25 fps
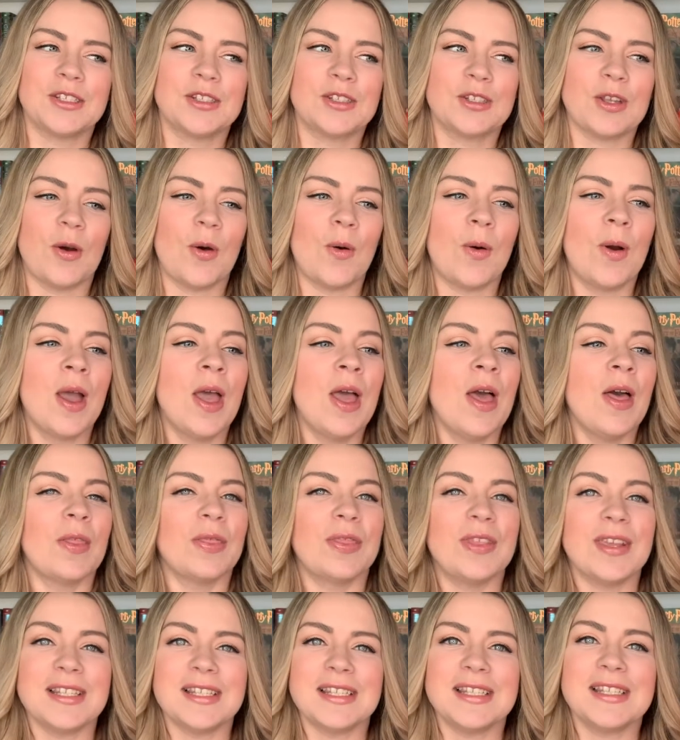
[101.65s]
So
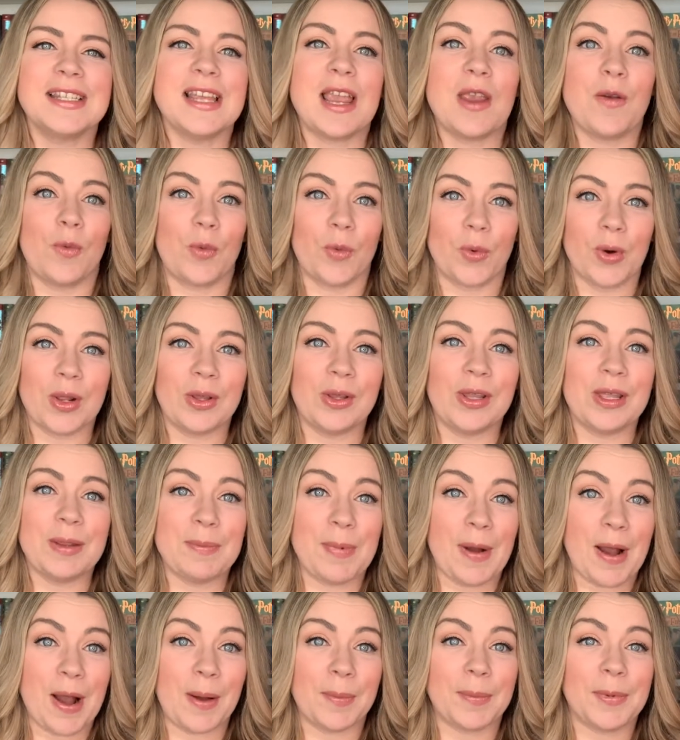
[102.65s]
this is a really
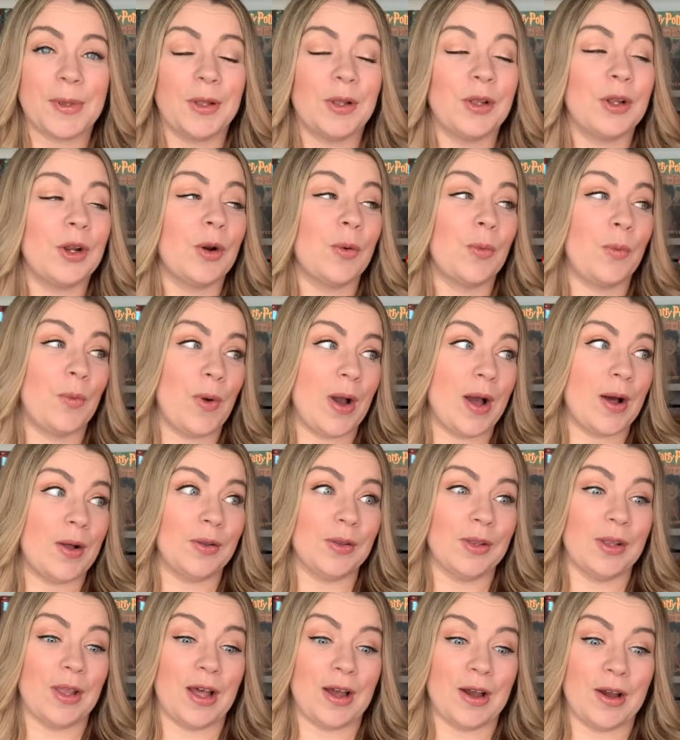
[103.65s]
popular,
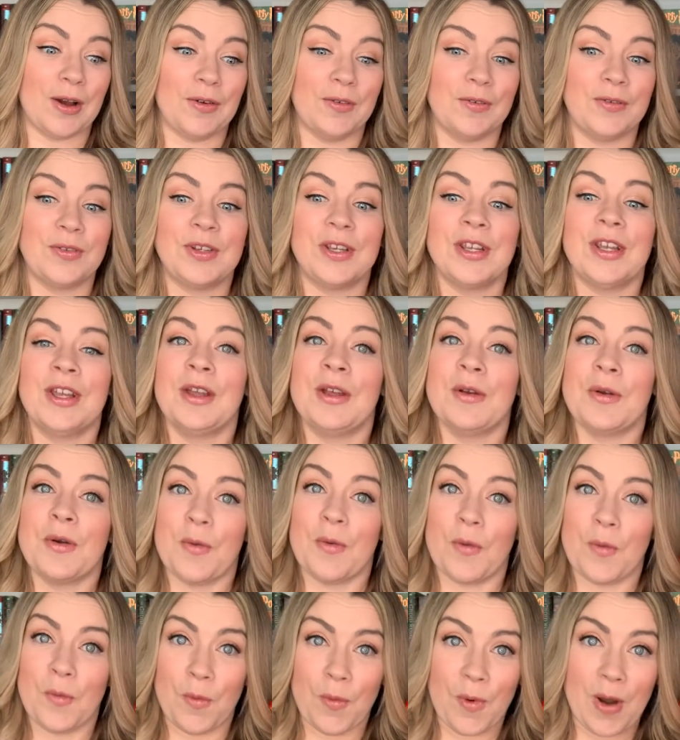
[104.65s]
well-loved
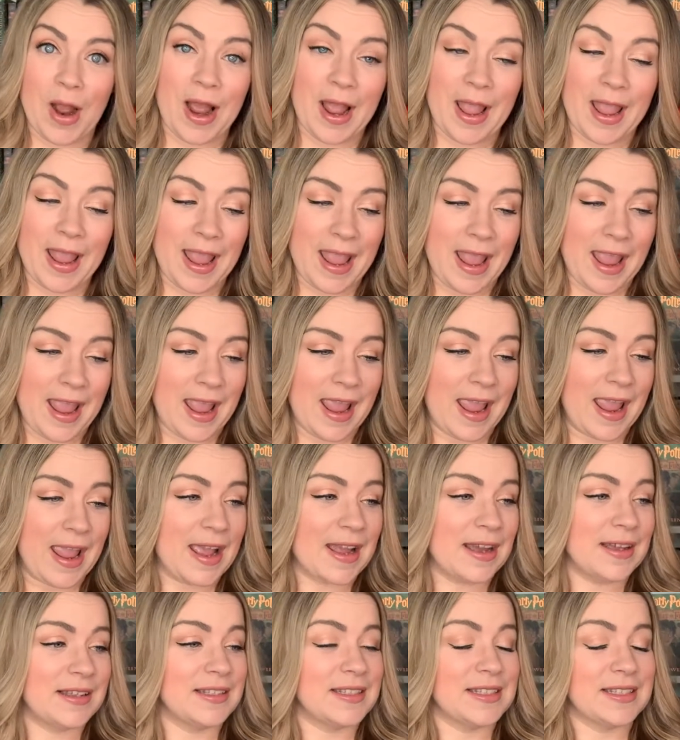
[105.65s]

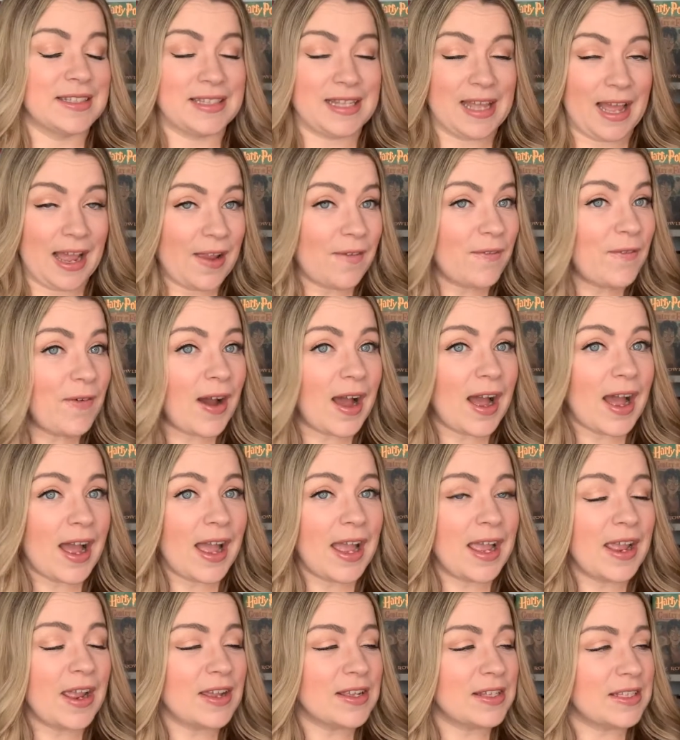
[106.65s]
YA
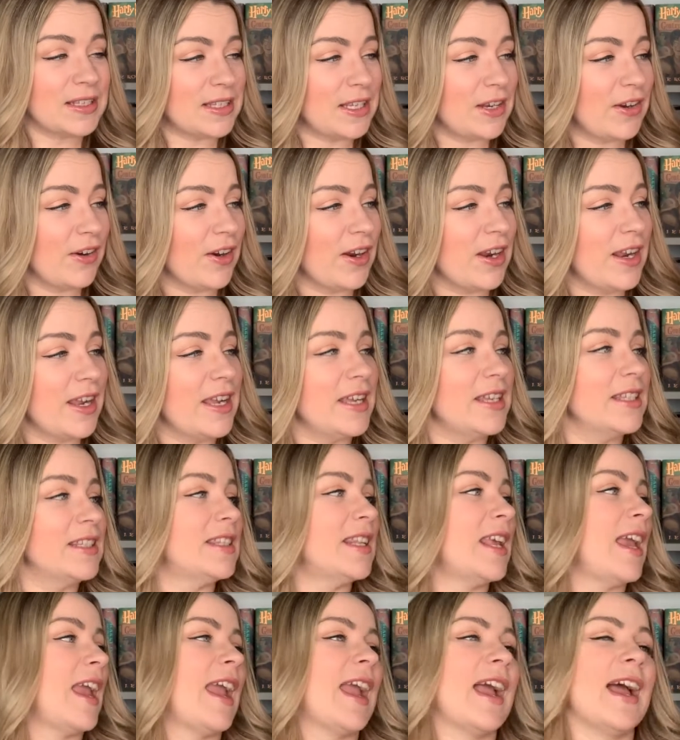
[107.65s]
sci-fi series,
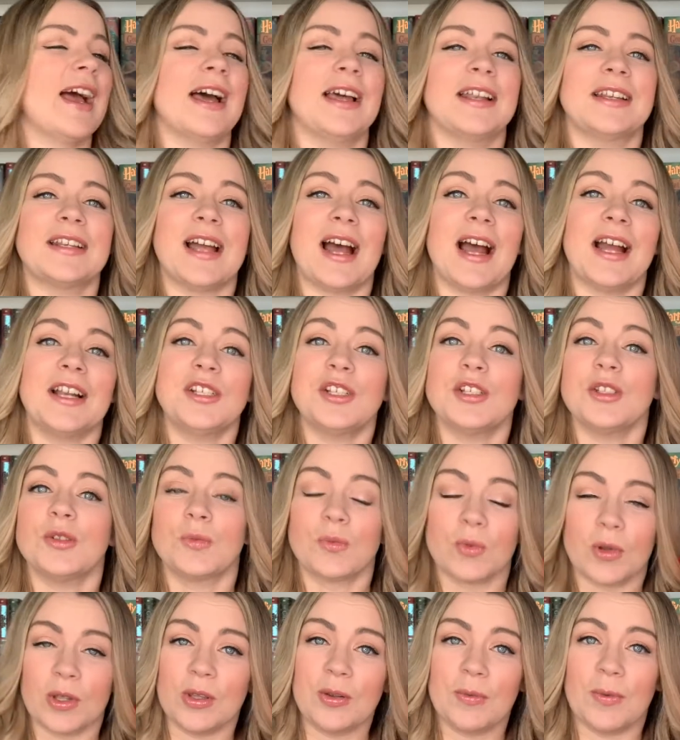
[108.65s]
and I just
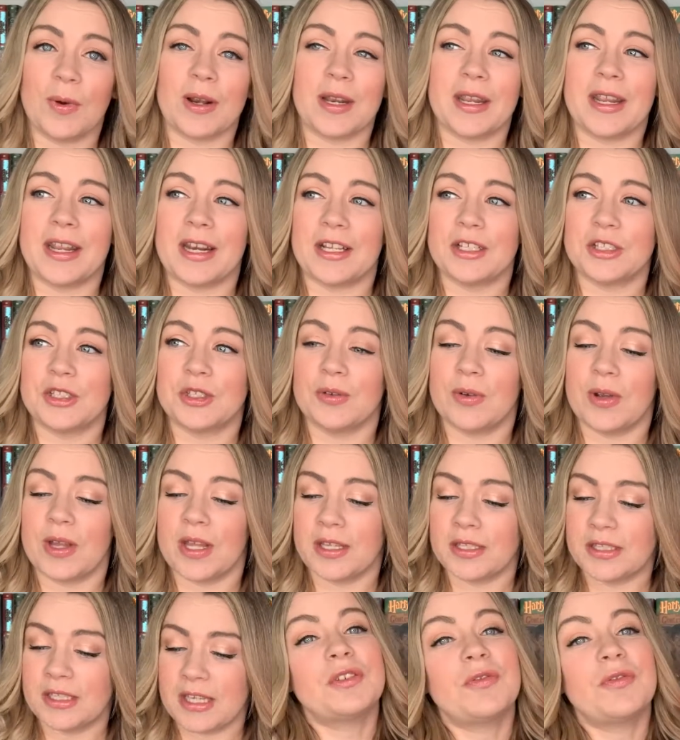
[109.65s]
really want to get into it.